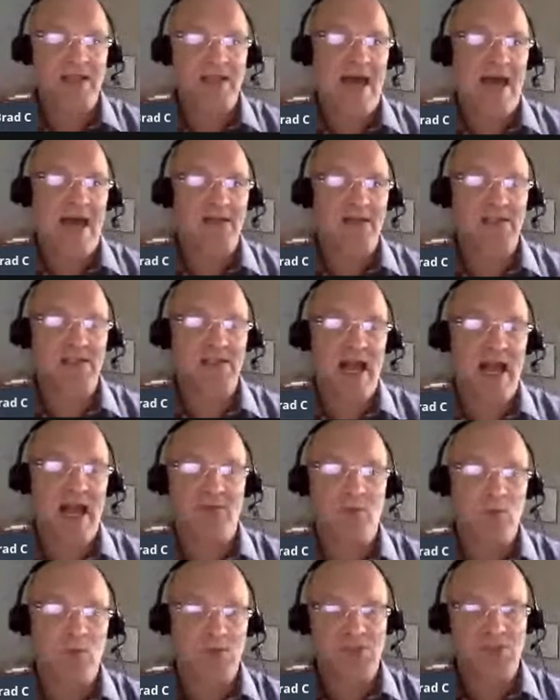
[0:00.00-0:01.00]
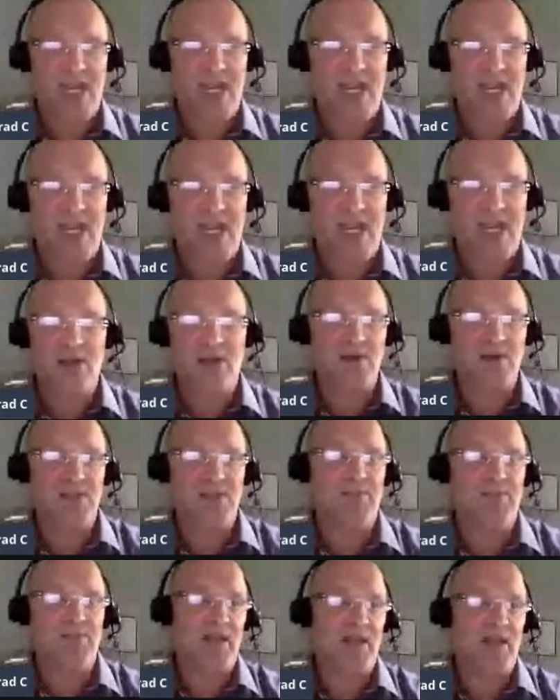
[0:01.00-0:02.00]
data is live and will change colors
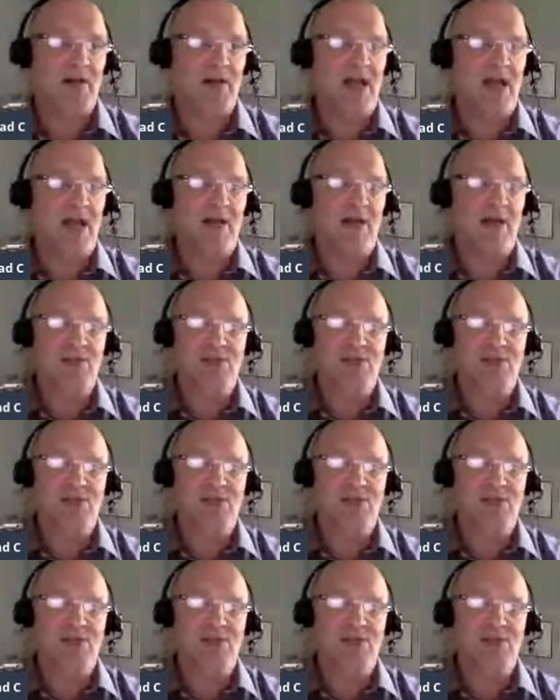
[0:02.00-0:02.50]
depending on how the